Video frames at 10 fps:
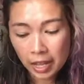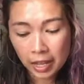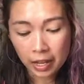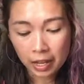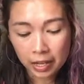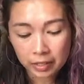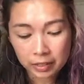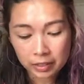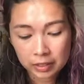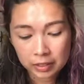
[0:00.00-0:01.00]

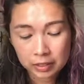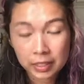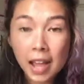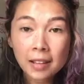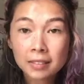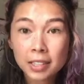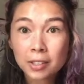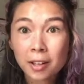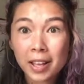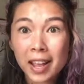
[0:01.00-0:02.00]
And yeah,
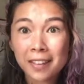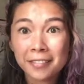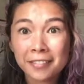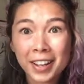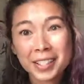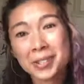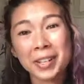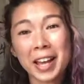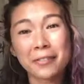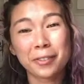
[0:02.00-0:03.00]
that's all I
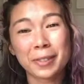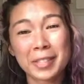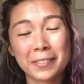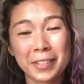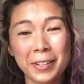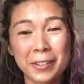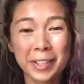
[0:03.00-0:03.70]
have for this video.